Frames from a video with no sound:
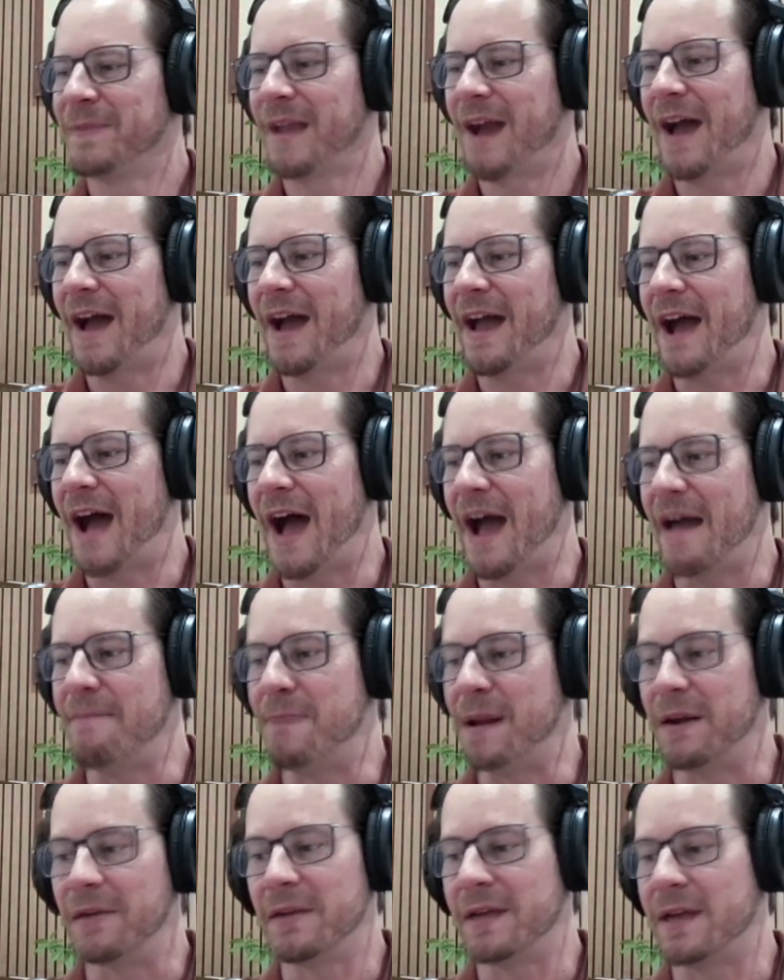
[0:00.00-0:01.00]
I
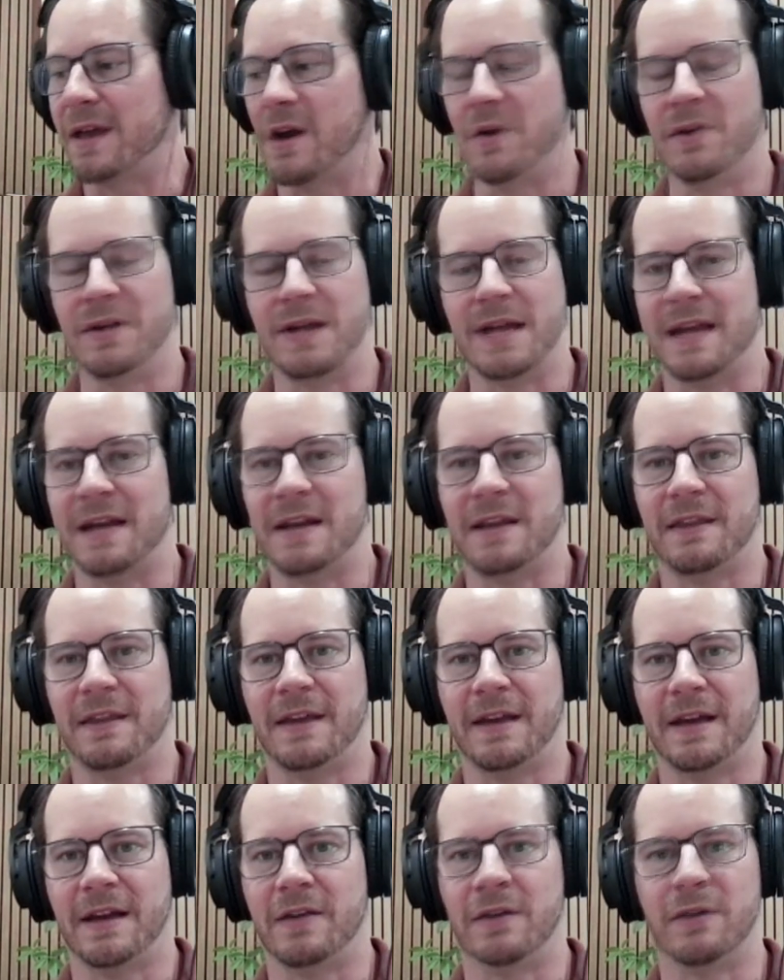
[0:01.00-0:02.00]
barely own
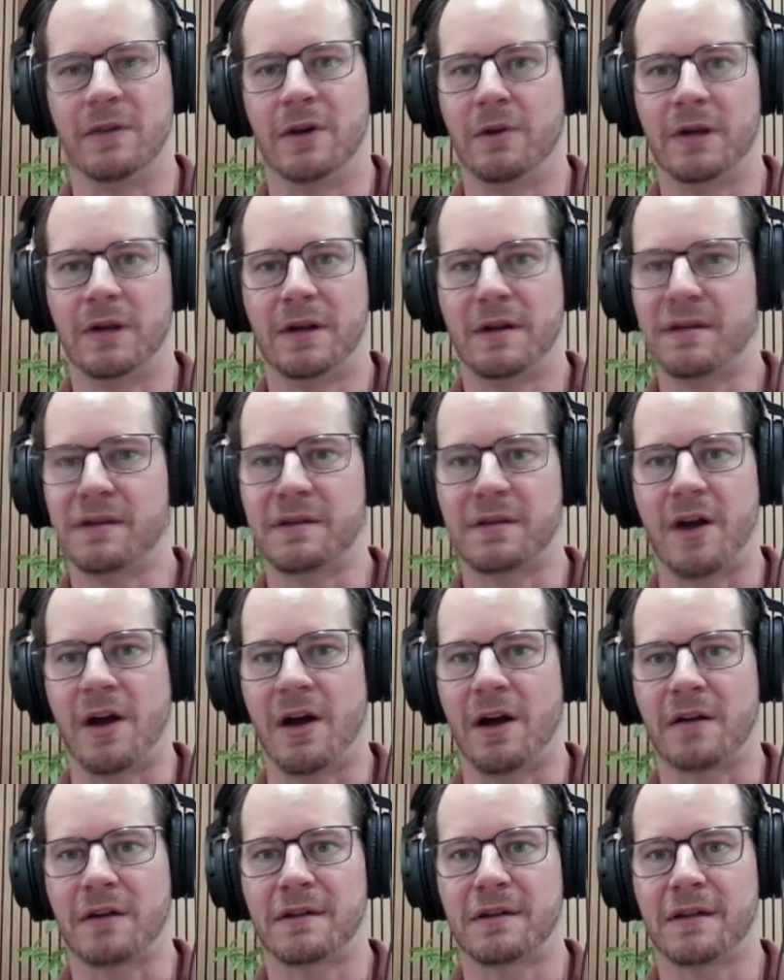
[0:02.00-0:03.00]
anything. I don't own any
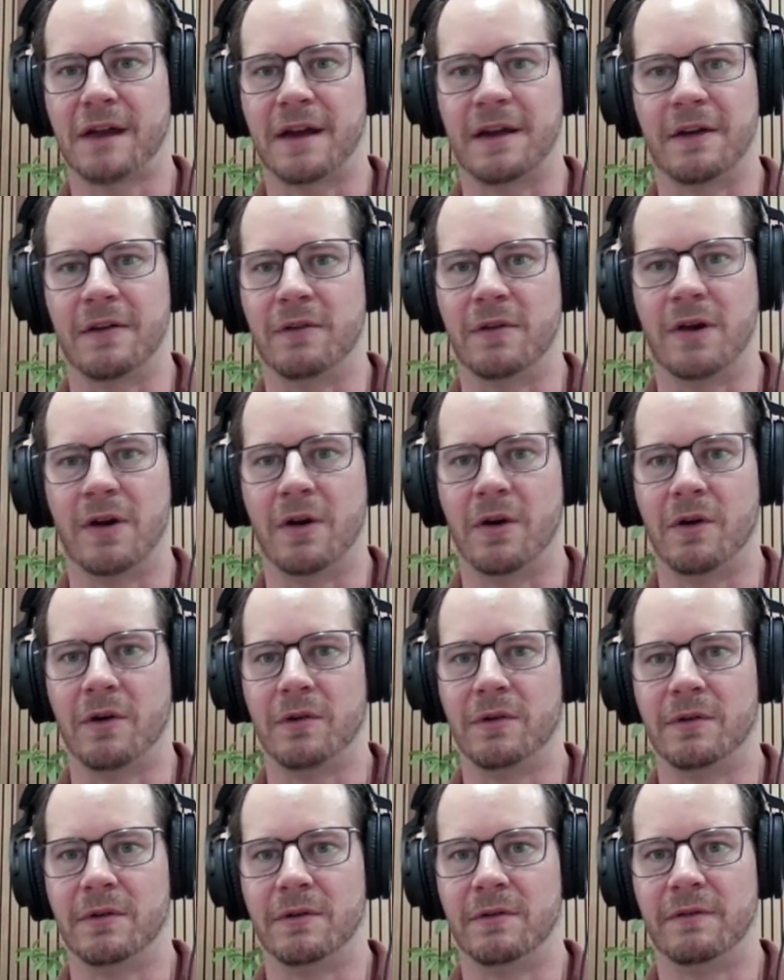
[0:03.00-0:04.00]
stocks. I don't
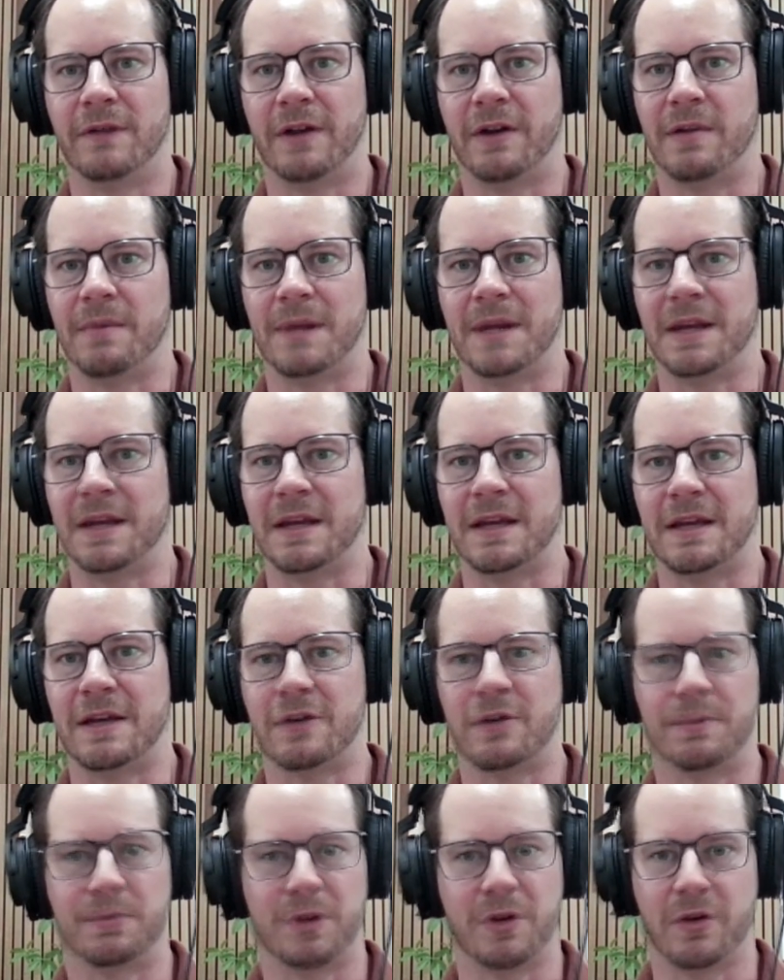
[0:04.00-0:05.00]
own very many
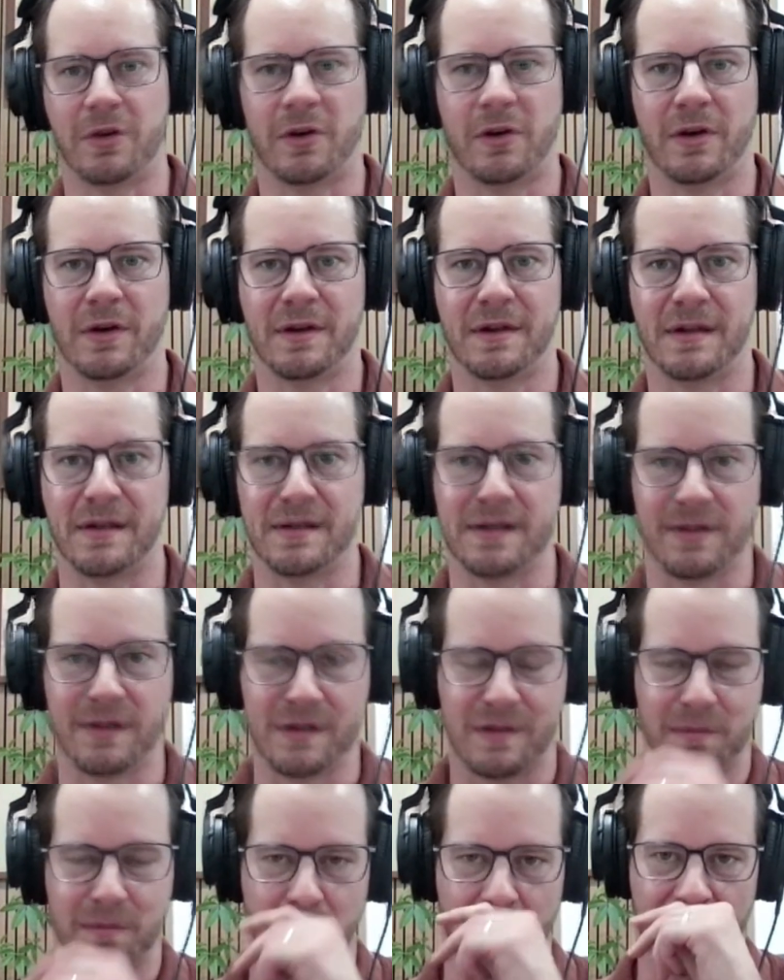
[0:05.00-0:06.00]
cryptocurrencies at
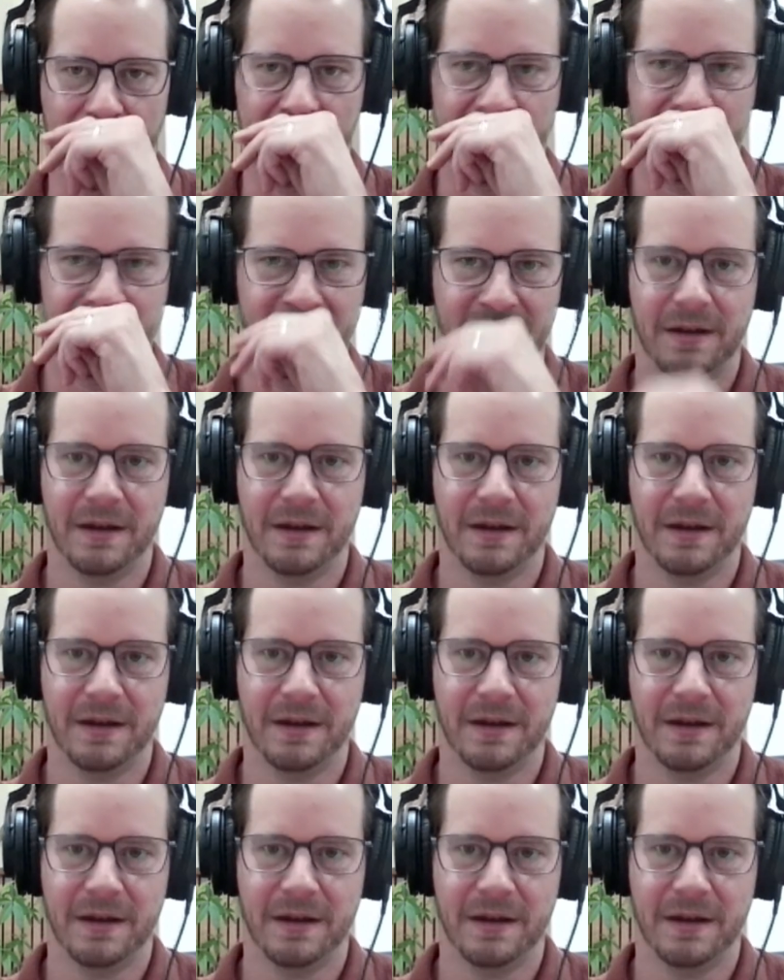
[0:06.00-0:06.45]
this point.